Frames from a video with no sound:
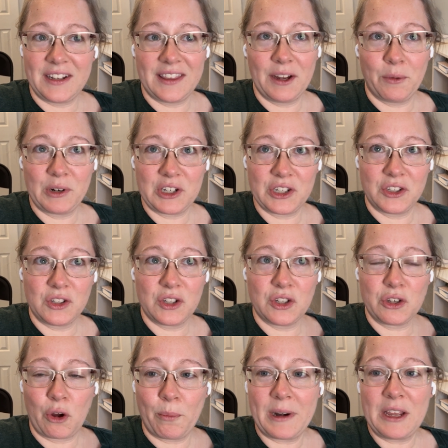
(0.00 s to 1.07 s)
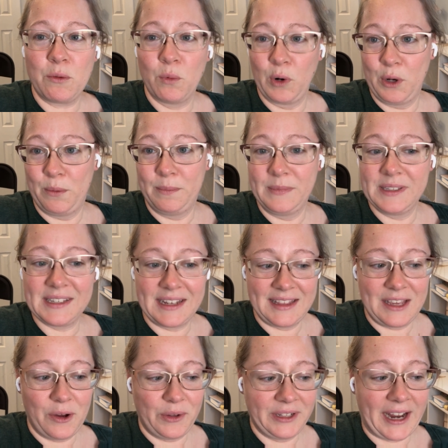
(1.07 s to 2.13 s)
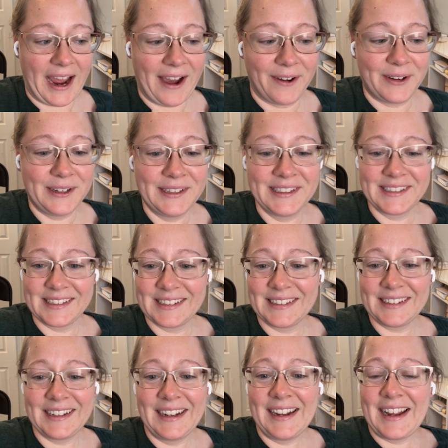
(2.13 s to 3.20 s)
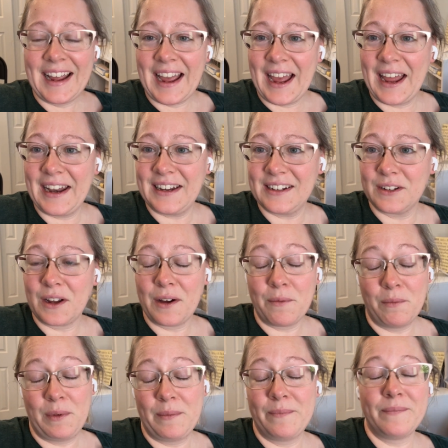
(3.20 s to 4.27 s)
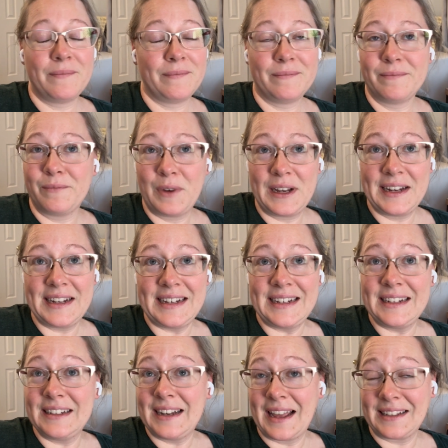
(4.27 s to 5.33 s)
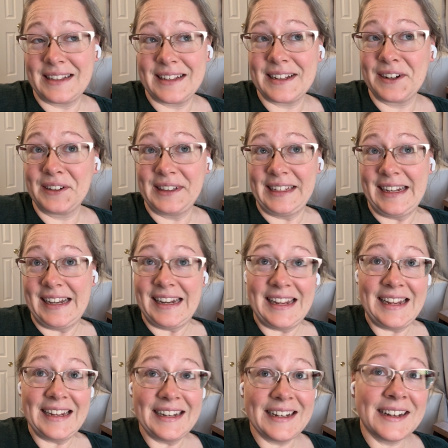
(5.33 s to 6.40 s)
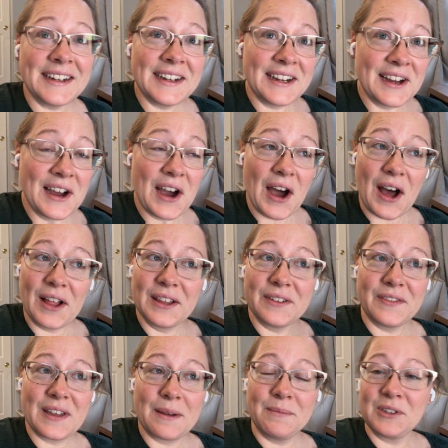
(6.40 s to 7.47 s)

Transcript: There were just so many rooms in the old house and we didn't necessarily need all of them.